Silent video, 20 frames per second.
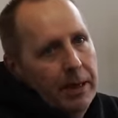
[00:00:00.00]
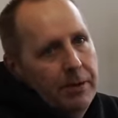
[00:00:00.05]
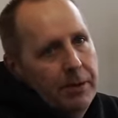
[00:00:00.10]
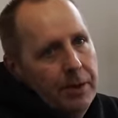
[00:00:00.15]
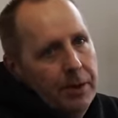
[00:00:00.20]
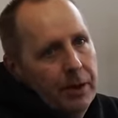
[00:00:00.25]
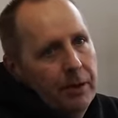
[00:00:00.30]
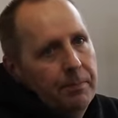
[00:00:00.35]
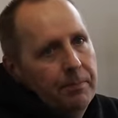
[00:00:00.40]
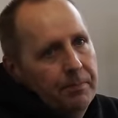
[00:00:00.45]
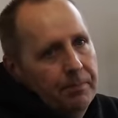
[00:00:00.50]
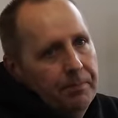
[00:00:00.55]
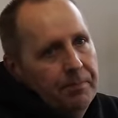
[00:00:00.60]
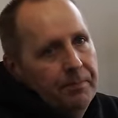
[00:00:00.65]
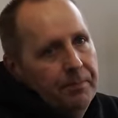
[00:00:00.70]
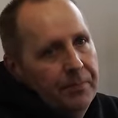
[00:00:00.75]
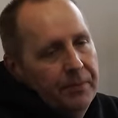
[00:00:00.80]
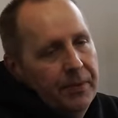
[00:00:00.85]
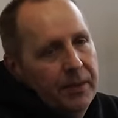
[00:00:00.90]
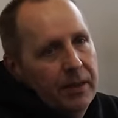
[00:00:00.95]
Say it's just
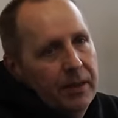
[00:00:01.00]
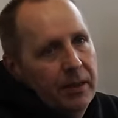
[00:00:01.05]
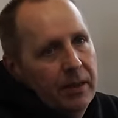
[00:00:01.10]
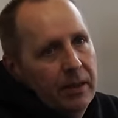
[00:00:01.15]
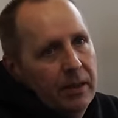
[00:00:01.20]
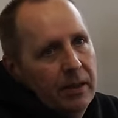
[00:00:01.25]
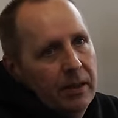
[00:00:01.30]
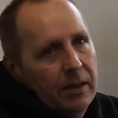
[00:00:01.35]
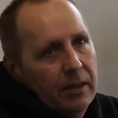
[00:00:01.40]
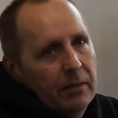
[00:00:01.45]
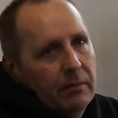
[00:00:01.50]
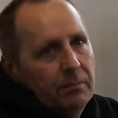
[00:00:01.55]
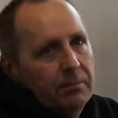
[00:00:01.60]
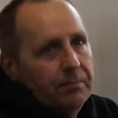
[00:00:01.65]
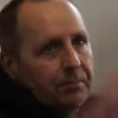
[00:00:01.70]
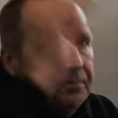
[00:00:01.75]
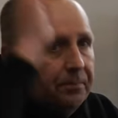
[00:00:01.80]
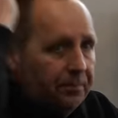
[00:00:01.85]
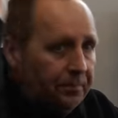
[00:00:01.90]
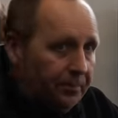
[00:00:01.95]
it's out
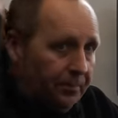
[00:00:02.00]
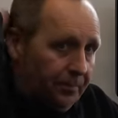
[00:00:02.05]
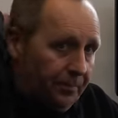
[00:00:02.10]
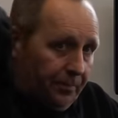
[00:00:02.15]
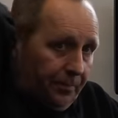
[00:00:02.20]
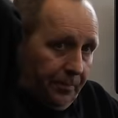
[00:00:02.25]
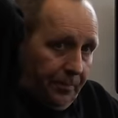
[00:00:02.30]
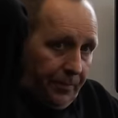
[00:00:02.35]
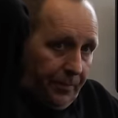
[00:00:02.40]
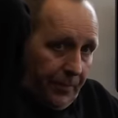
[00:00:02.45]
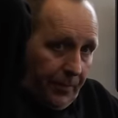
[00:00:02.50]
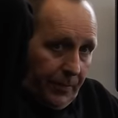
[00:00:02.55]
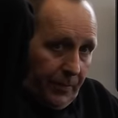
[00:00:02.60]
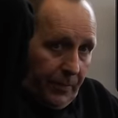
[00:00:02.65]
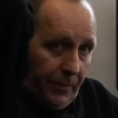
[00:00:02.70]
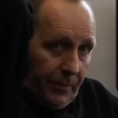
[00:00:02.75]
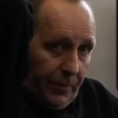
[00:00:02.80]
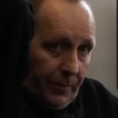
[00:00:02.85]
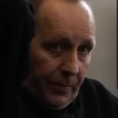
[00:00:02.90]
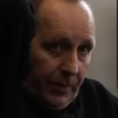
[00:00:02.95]
of our
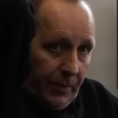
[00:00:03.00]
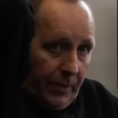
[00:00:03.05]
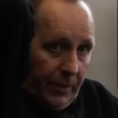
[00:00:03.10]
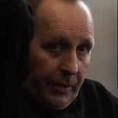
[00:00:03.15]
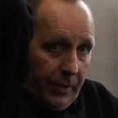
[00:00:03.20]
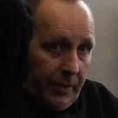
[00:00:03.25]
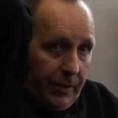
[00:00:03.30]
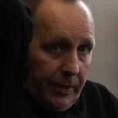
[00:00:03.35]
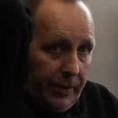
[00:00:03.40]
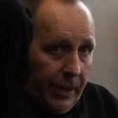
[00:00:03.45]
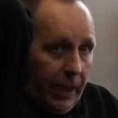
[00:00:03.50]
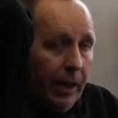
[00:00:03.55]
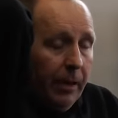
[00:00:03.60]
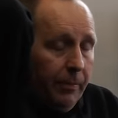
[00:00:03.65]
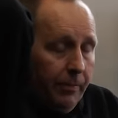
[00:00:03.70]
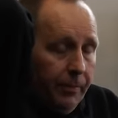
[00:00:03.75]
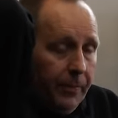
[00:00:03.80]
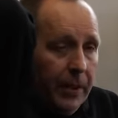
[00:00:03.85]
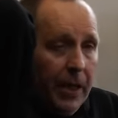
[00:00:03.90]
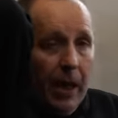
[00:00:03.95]
normal
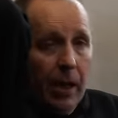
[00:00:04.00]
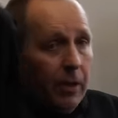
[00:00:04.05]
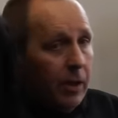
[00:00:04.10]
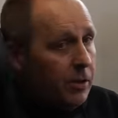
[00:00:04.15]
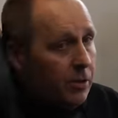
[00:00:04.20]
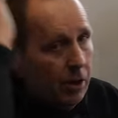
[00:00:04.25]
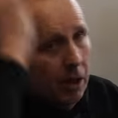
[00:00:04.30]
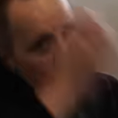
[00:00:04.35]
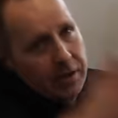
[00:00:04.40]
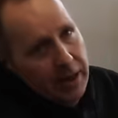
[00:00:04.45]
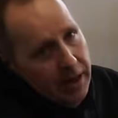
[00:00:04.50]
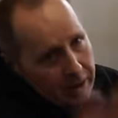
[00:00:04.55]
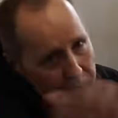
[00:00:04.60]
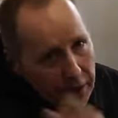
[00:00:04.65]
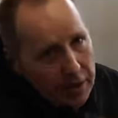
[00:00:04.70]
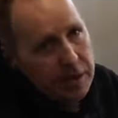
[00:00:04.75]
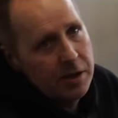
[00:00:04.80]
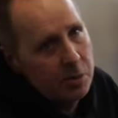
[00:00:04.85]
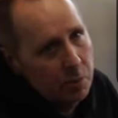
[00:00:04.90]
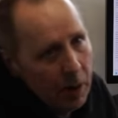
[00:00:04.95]
criteria. Yeah, that's what I said,
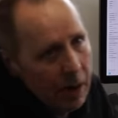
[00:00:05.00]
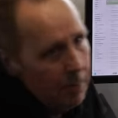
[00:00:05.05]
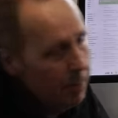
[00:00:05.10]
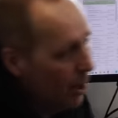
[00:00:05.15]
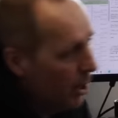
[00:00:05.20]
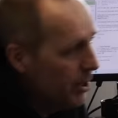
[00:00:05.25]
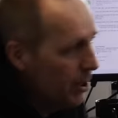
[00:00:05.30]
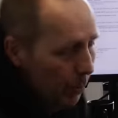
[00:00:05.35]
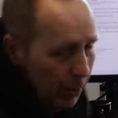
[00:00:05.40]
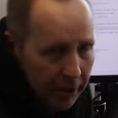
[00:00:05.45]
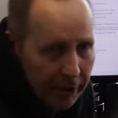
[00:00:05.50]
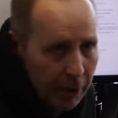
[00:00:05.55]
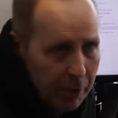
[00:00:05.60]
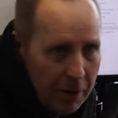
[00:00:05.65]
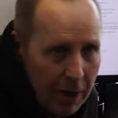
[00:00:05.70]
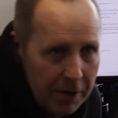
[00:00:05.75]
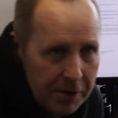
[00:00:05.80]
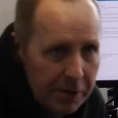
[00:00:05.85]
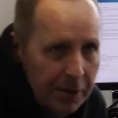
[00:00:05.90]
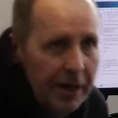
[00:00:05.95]
the nicest way, but I don't want to go
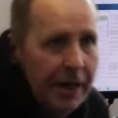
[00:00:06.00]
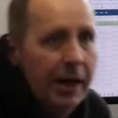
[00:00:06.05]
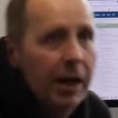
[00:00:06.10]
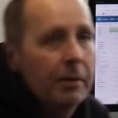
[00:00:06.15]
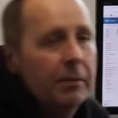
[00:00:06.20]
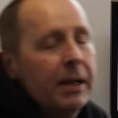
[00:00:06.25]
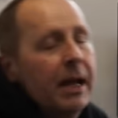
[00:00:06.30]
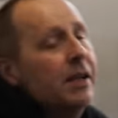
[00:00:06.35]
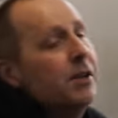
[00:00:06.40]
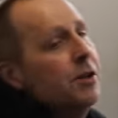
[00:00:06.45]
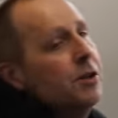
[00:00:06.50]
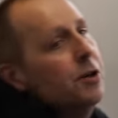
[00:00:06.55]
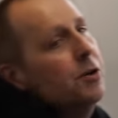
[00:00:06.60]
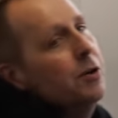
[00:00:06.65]
nuts on it, and I'm guessing.